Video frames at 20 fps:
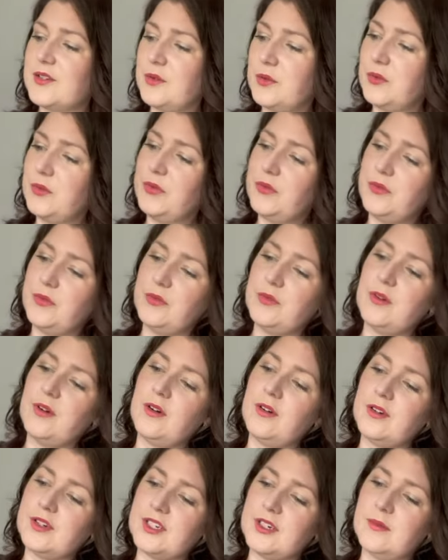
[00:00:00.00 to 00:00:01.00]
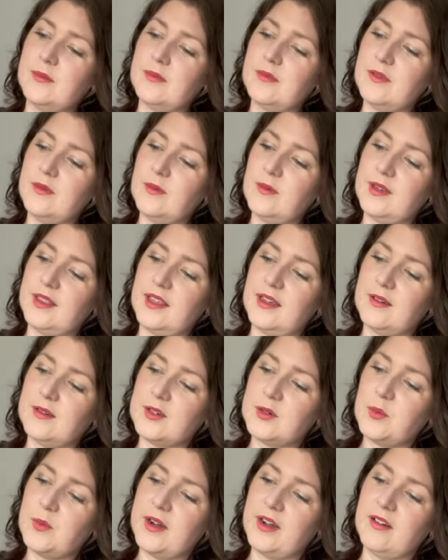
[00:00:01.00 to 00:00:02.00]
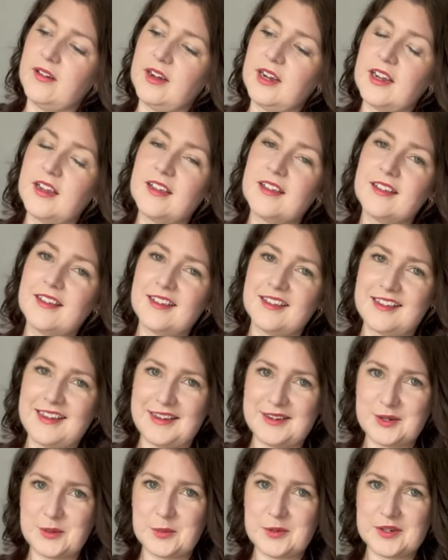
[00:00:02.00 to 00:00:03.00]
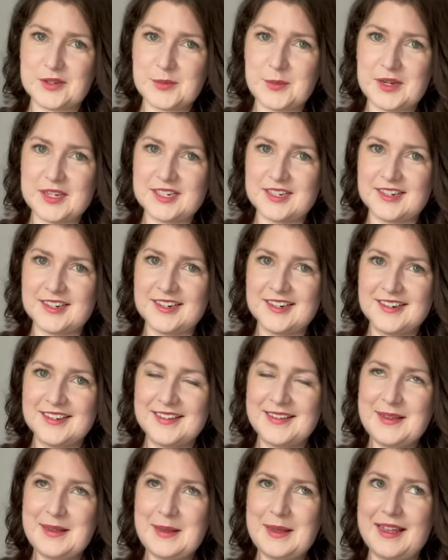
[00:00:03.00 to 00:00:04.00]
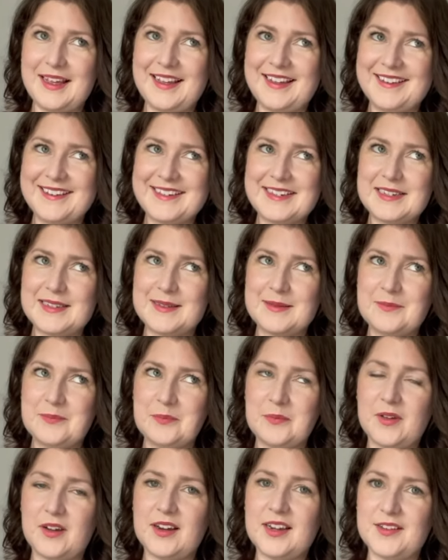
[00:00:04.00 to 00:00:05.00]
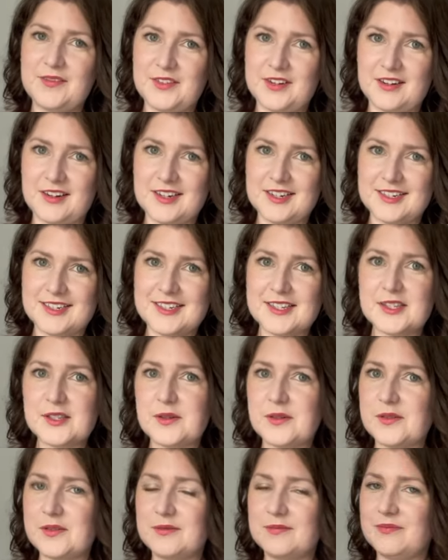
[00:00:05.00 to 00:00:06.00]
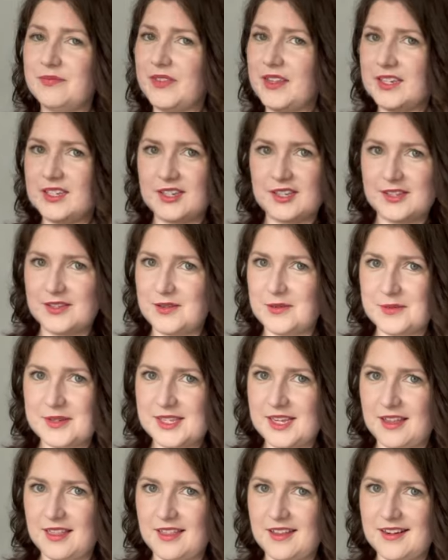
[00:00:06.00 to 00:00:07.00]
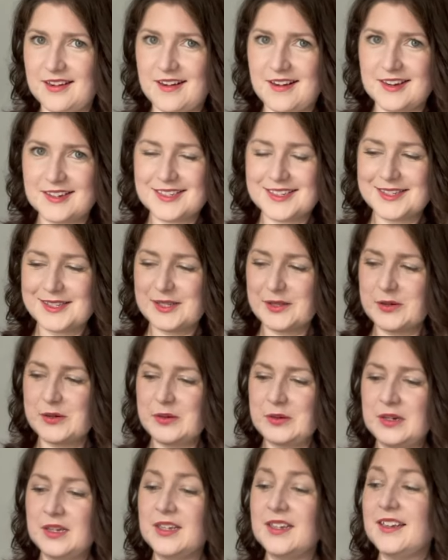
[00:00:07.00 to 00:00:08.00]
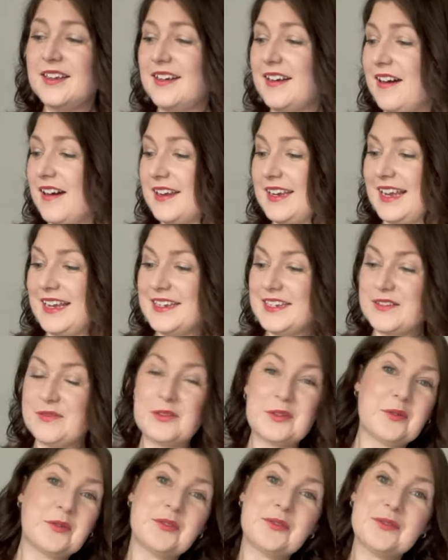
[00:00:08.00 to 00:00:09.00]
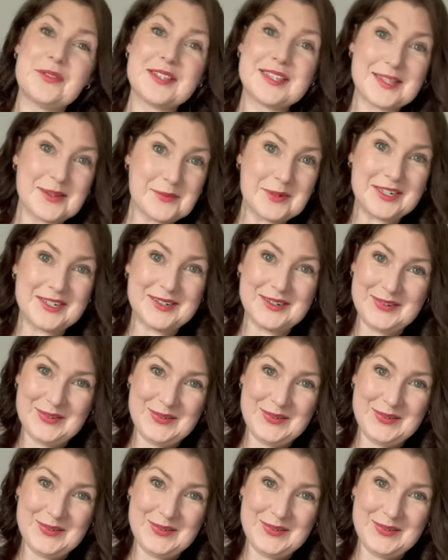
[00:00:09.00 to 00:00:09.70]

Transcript: go through autumn without wearing a cashmere sweater. And I live in Ireland, so it doesn't always get that hot. So I can't even go through the summer